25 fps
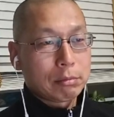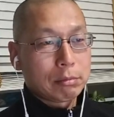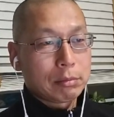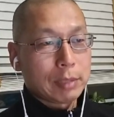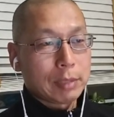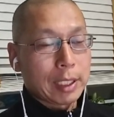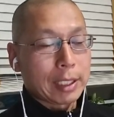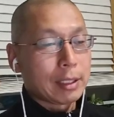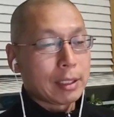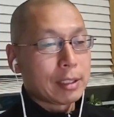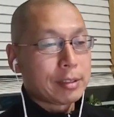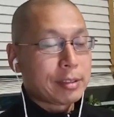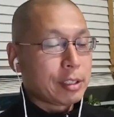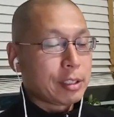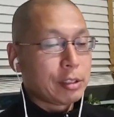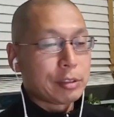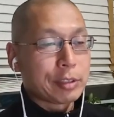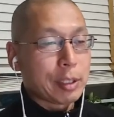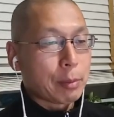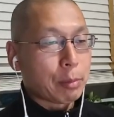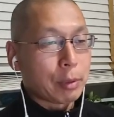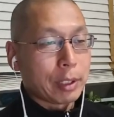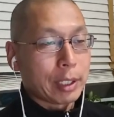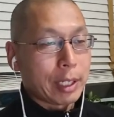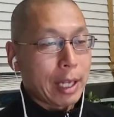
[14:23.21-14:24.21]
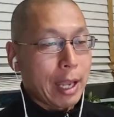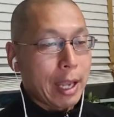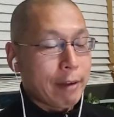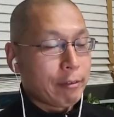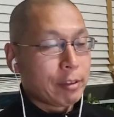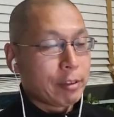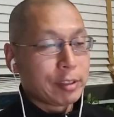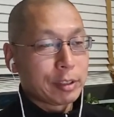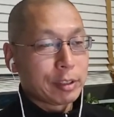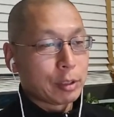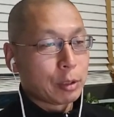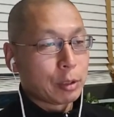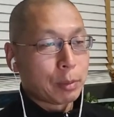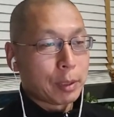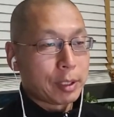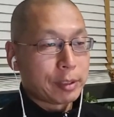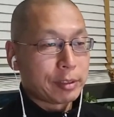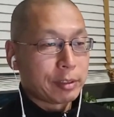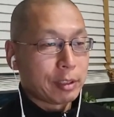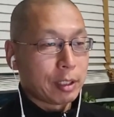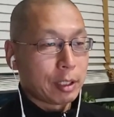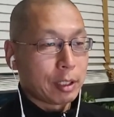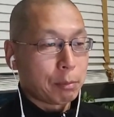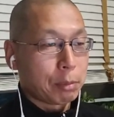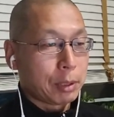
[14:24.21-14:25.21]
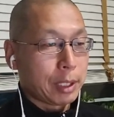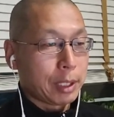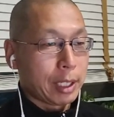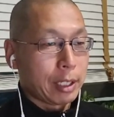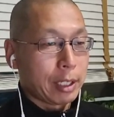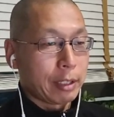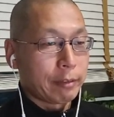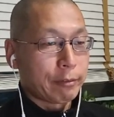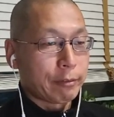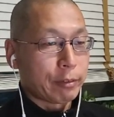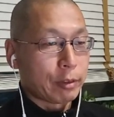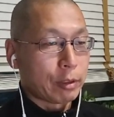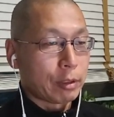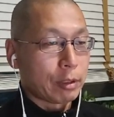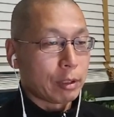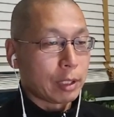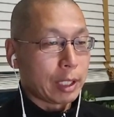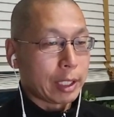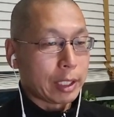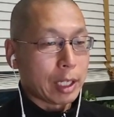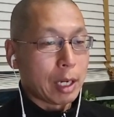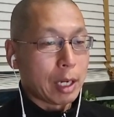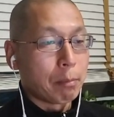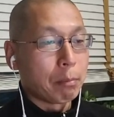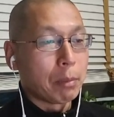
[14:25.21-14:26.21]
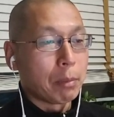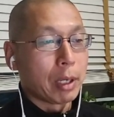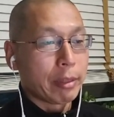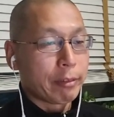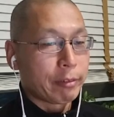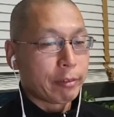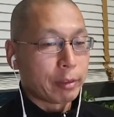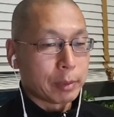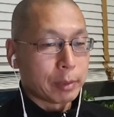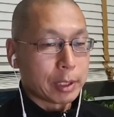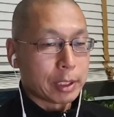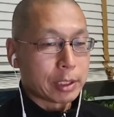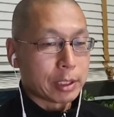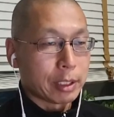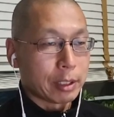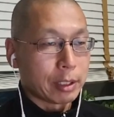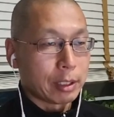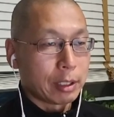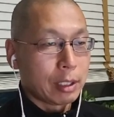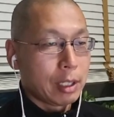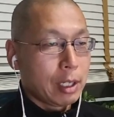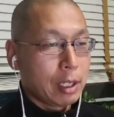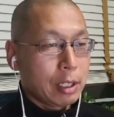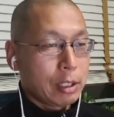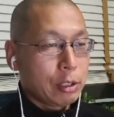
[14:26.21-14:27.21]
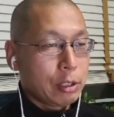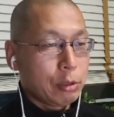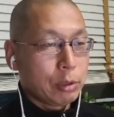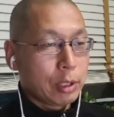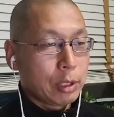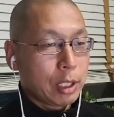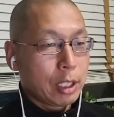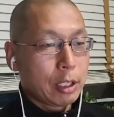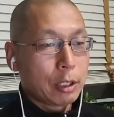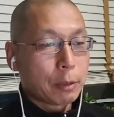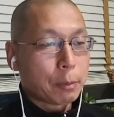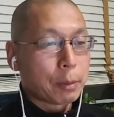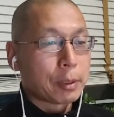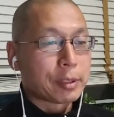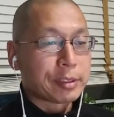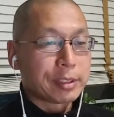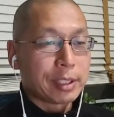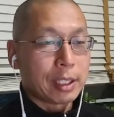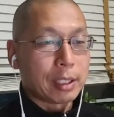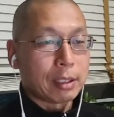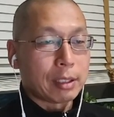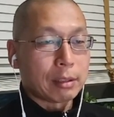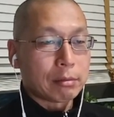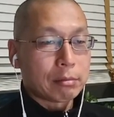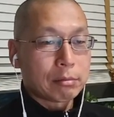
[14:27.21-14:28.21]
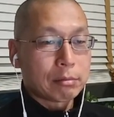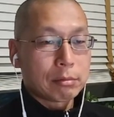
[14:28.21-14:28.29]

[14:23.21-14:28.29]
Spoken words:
like let's say you separated every single person on the planet for like a month from each other, you would 100%